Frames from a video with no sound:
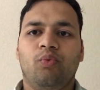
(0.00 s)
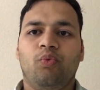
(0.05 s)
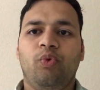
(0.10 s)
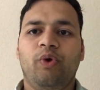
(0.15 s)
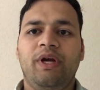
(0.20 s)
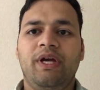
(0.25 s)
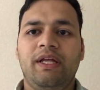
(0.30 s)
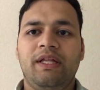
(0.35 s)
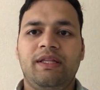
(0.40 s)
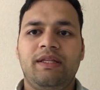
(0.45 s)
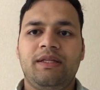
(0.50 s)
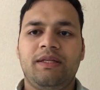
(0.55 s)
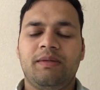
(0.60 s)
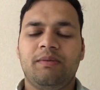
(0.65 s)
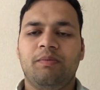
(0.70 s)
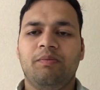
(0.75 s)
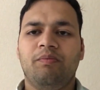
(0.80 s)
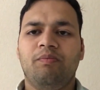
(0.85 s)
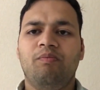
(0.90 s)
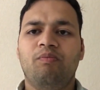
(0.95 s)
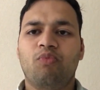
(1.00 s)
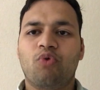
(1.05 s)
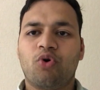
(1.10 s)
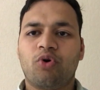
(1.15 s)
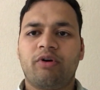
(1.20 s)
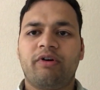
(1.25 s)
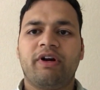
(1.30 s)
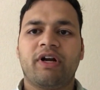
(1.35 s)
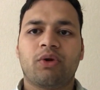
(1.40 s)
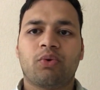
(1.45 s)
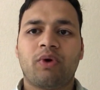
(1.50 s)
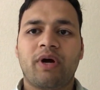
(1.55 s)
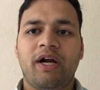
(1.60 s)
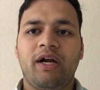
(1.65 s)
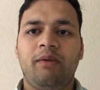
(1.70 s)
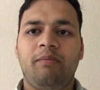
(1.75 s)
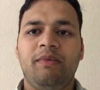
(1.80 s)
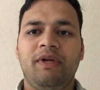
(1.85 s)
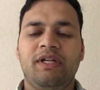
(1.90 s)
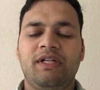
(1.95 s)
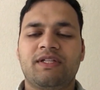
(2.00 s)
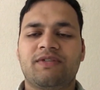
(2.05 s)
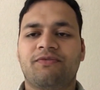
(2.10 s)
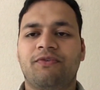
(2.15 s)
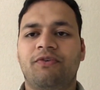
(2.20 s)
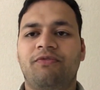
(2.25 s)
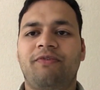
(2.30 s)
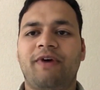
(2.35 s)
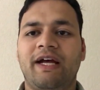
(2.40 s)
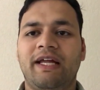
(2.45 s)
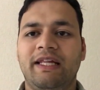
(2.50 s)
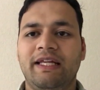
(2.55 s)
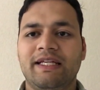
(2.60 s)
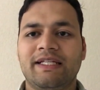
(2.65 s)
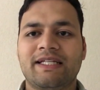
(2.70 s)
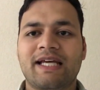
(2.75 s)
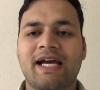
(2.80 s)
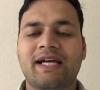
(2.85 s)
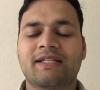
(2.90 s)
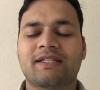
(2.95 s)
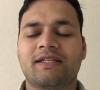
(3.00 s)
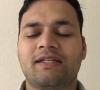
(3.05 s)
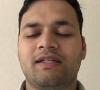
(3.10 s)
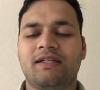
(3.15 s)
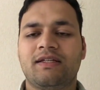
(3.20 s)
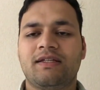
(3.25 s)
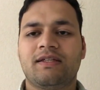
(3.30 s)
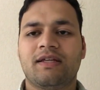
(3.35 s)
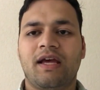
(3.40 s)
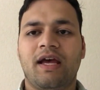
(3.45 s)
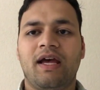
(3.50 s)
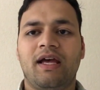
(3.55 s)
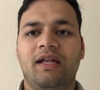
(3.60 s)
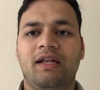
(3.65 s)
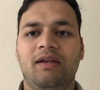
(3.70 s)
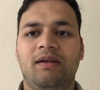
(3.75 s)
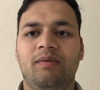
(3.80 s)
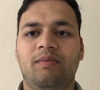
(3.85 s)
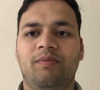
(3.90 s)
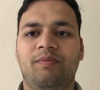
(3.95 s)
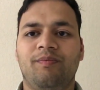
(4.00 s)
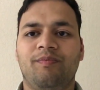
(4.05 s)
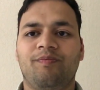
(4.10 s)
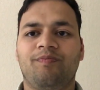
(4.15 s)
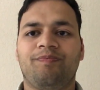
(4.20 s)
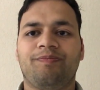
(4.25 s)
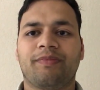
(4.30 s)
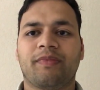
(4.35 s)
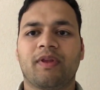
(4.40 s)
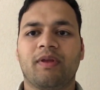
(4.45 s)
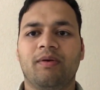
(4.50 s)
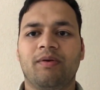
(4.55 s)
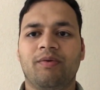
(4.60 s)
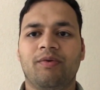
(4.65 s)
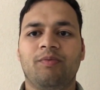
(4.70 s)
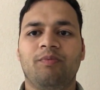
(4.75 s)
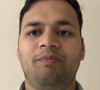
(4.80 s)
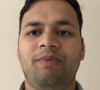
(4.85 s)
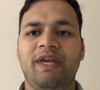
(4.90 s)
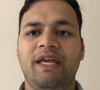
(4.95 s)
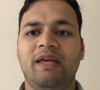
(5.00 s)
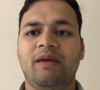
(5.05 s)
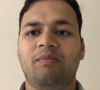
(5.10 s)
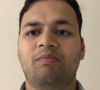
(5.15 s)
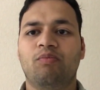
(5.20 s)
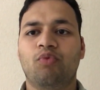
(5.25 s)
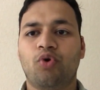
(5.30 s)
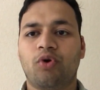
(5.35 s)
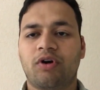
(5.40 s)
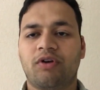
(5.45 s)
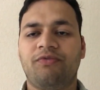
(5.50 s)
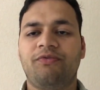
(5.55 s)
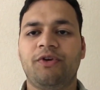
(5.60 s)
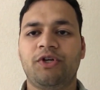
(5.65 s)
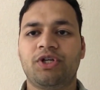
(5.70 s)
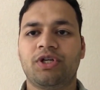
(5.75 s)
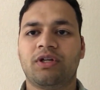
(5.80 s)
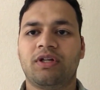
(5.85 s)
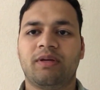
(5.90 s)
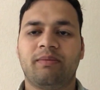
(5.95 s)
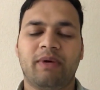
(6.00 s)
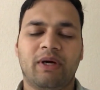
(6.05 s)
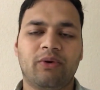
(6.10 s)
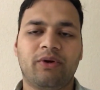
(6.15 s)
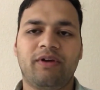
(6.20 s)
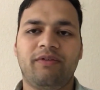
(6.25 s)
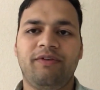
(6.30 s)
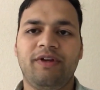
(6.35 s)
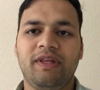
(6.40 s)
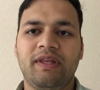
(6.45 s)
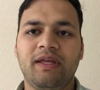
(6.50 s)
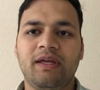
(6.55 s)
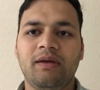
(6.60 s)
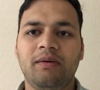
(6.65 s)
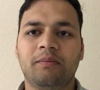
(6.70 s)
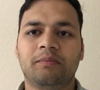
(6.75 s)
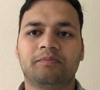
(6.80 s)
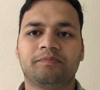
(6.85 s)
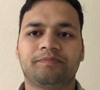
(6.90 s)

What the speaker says: with more requirements for filing taxes and being more official about everything.